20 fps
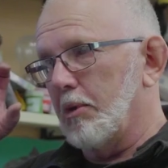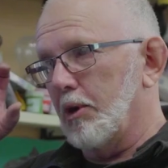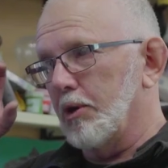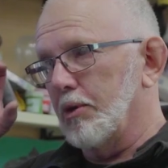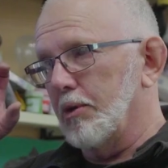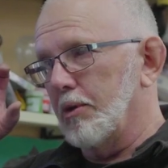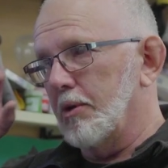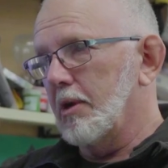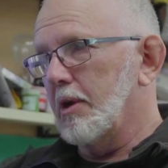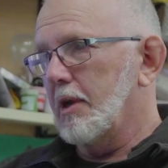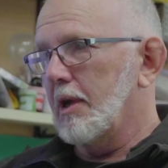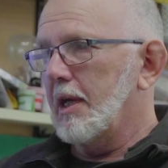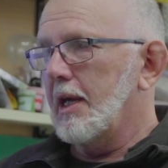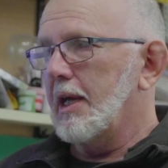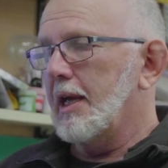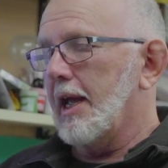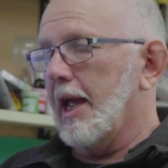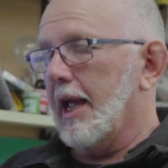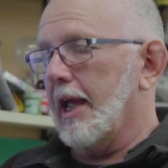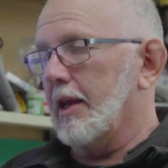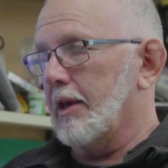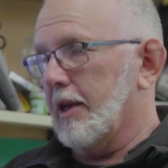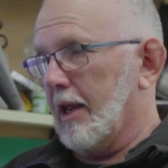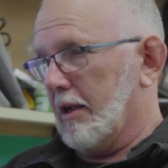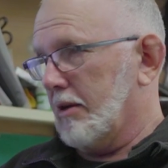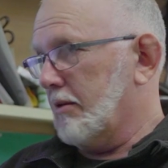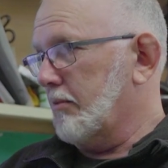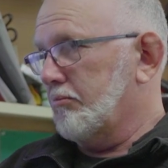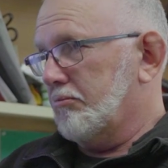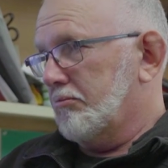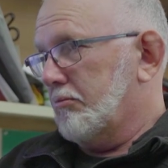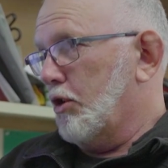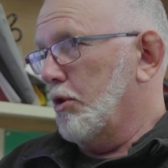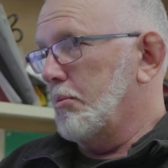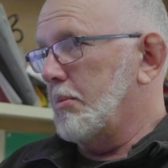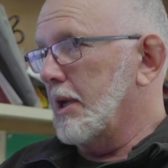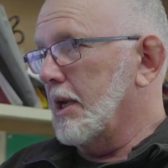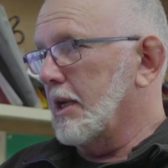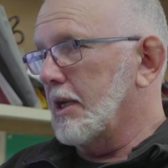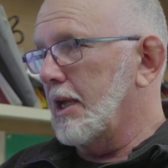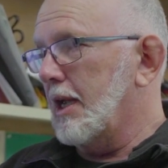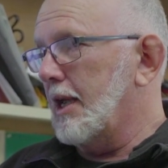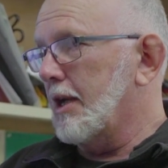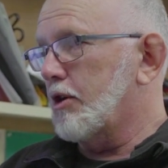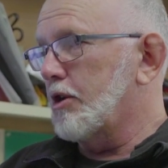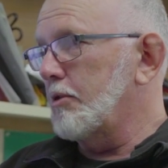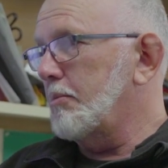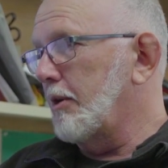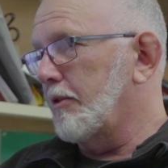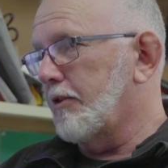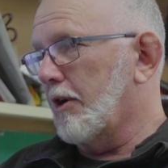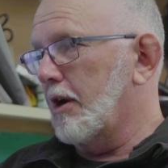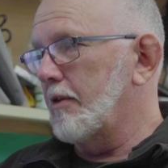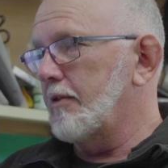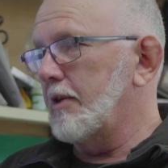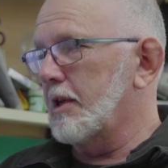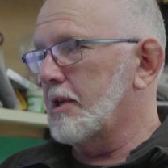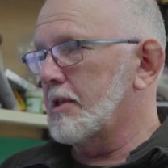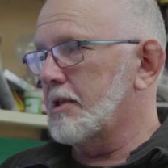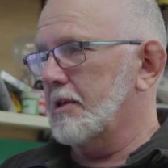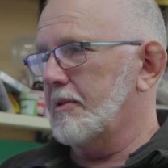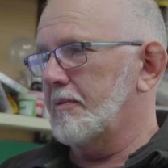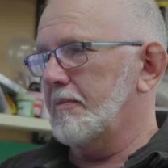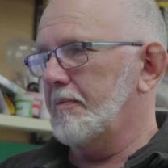blue. And that could be a year, could be 5 years.